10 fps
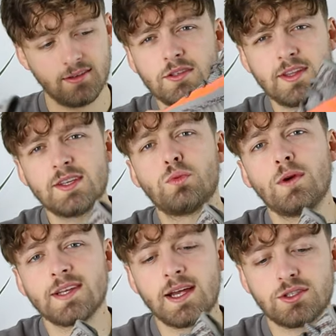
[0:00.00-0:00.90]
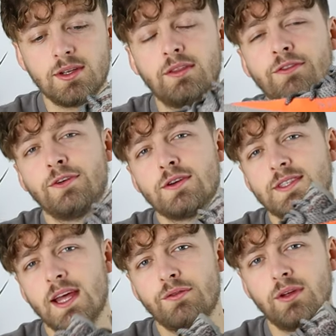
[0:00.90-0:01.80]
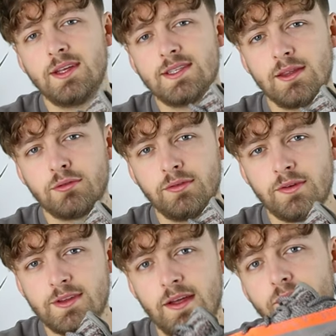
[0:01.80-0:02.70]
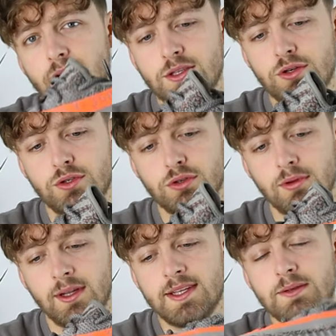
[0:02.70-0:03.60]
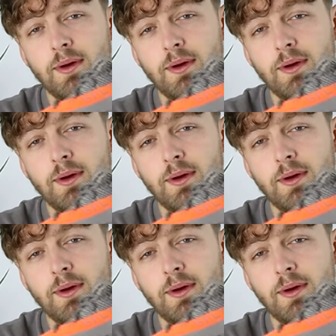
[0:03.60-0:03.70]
So this was actually the first ever Yeezy 350 V2 to release,